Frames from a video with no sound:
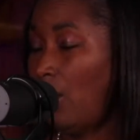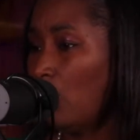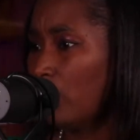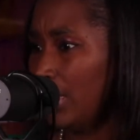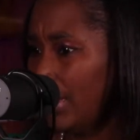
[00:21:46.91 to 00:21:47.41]

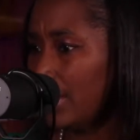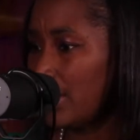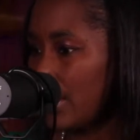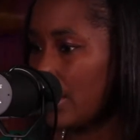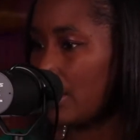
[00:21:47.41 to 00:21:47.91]
oh, really,
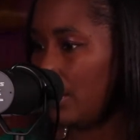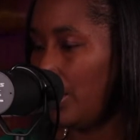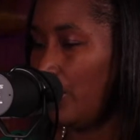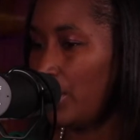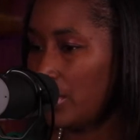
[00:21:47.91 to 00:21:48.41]
this
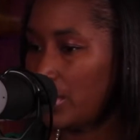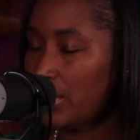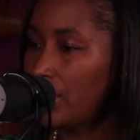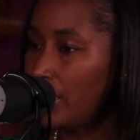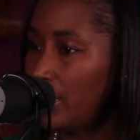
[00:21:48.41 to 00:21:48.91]
is
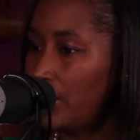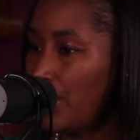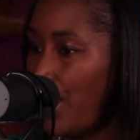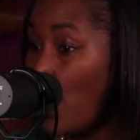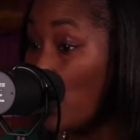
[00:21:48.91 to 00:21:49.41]
good
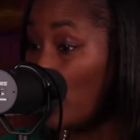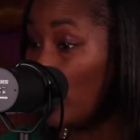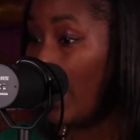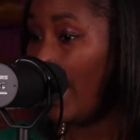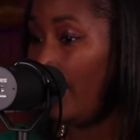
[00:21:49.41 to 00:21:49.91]
to
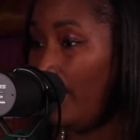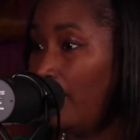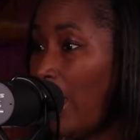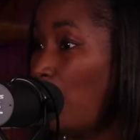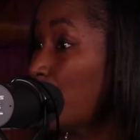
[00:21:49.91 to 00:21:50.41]
know.
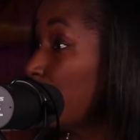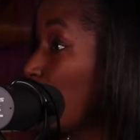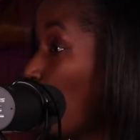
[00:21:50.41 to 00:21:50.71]
I wasn't